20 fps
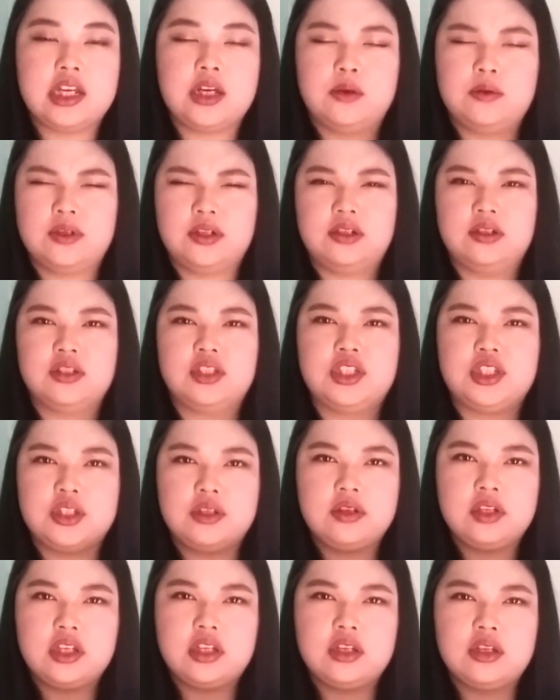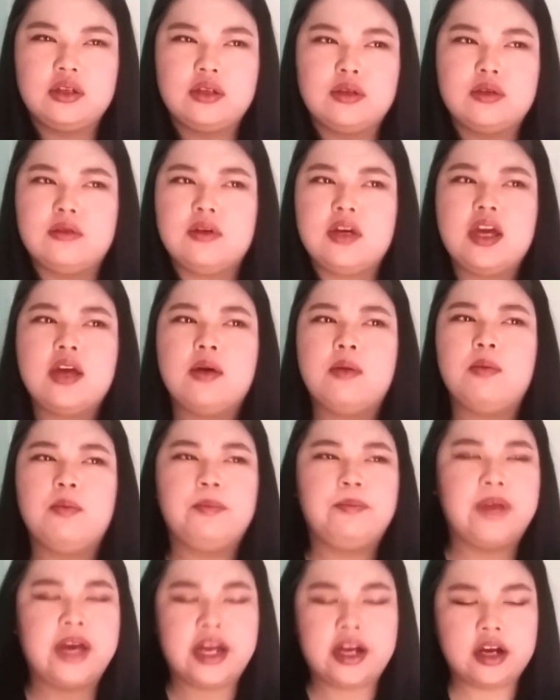It will suit you
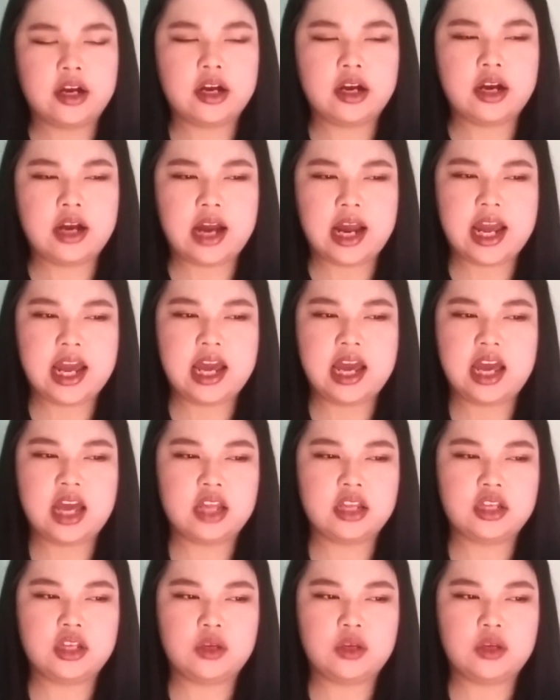better and